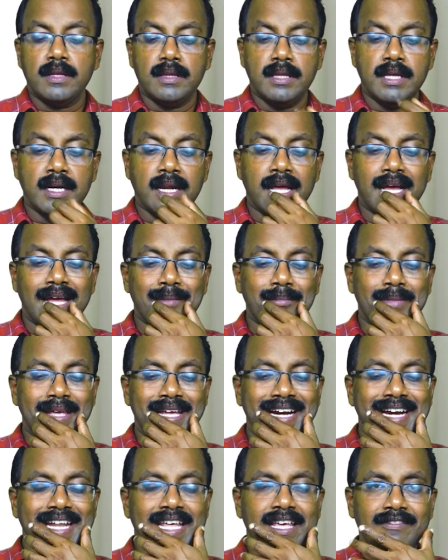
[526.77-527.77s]
There can be
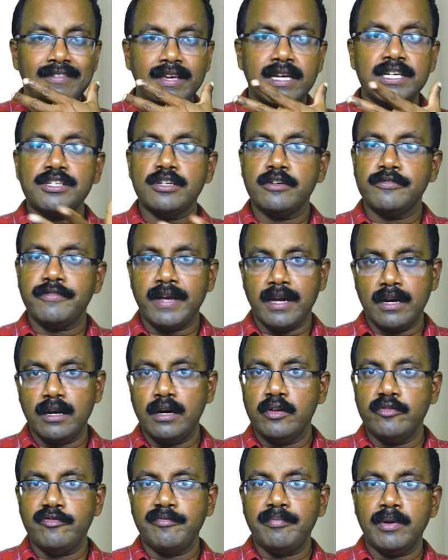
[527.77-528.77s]
a deviation of
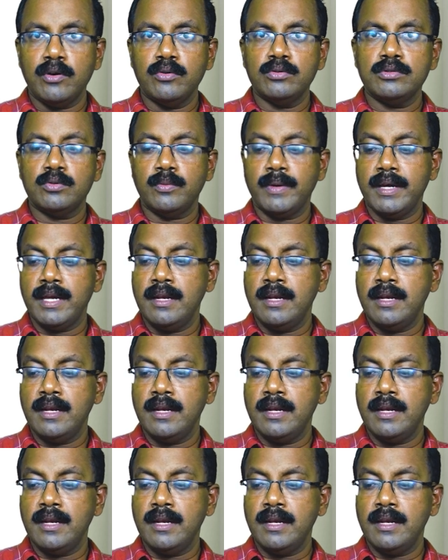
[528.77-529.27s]
angle of mouth while